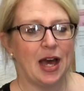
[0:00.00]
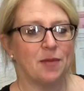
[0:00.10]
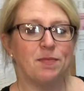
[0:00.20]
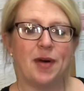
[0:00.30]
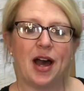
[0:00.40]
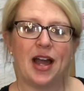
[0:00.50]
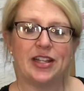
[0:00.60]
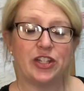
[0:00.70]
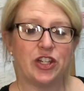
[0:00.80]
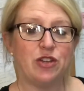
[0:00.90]

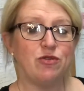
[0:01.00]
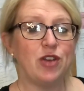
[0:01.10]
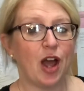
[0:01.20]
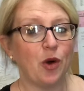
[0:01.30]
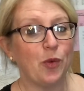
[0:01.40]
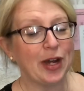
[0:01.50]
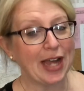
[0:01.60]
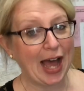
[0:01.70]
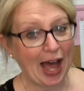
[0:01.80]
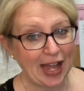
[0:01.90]
But do you know what
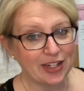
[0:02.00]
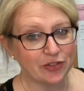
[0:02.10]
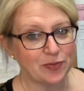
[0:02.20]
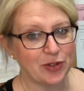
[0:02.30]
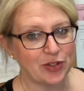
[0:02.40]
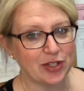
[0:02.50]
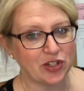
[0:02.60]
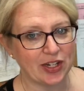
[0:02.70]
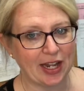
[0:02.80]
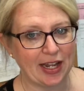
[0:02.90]
kind of
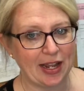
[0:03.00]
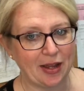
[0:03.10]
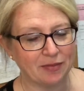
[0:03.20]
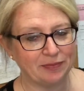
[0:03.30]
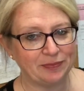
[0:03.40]
musician I am?